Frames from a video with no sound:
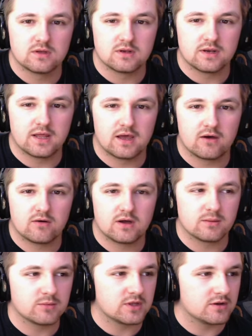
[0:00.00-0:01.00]
now
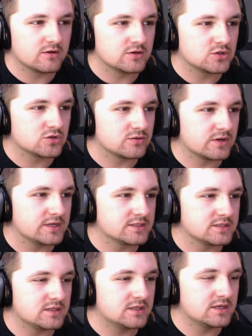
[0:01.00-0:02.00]
I'm gonna trace
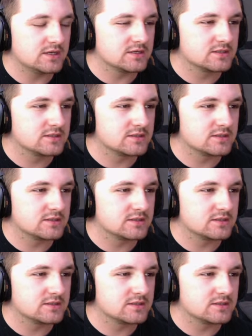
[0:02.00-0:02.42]
this